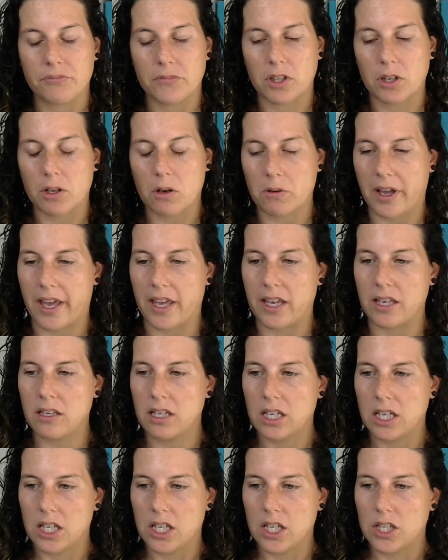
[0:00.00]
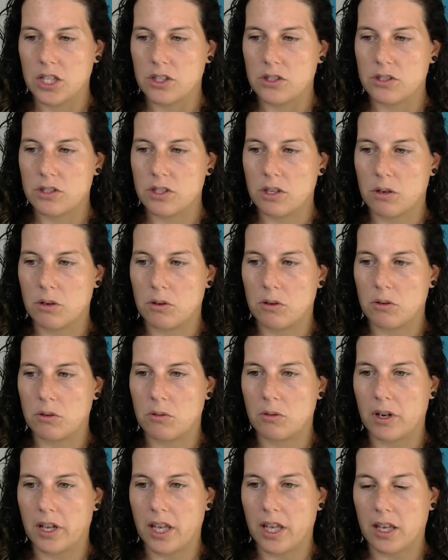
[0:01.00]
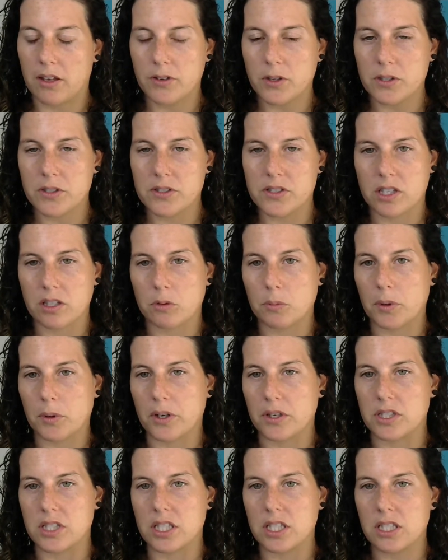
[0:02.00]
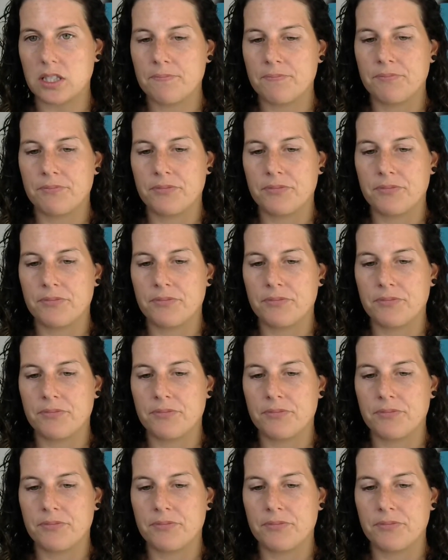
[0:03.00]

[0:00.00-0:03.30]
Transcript: okay? So if you're a single person,